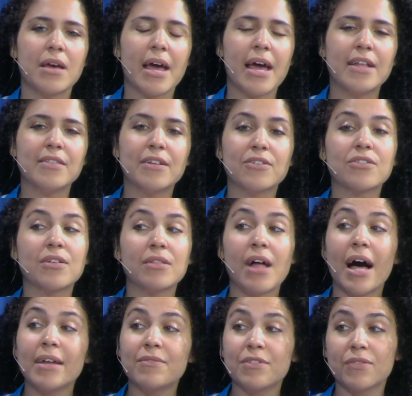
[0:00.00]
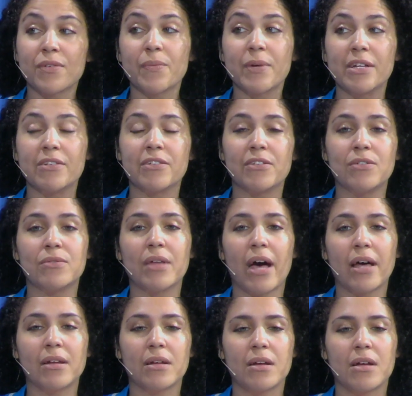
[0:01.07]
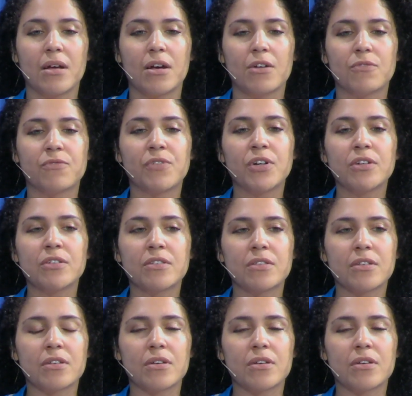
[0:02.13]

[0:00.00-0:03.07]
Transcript: And there's a lot of different ways to do that. First,